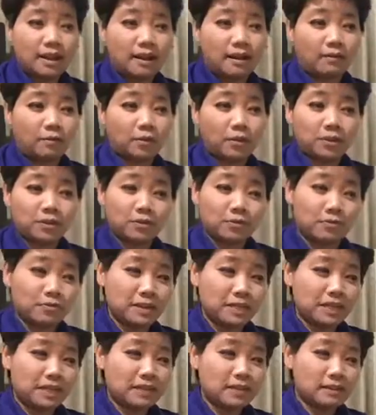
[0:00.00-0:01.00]
when you're
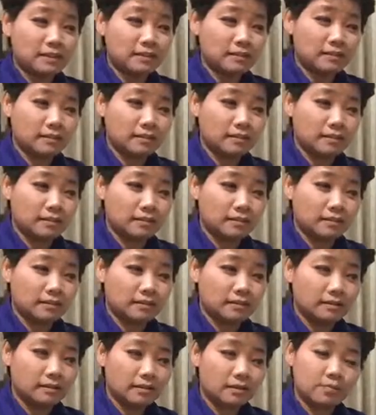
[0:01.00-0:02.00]
meeting
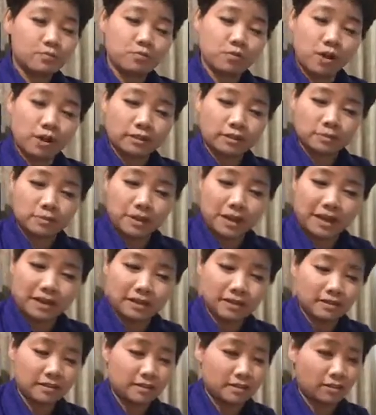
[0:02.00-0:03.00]
a prospect
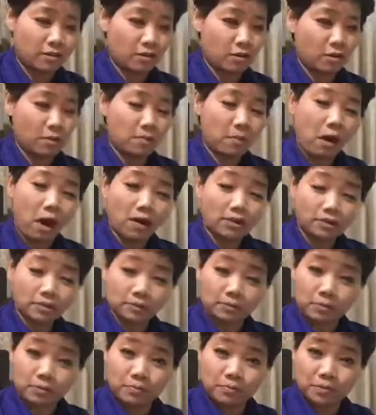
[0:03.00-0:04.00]
or a
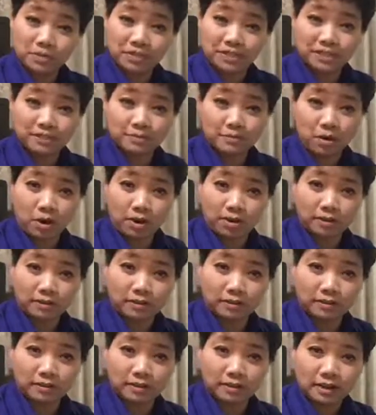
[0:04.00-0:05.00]
possible business
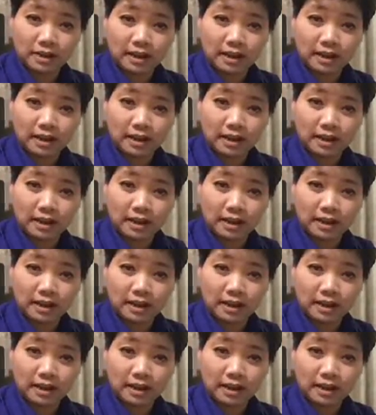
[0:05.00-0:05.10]
partner,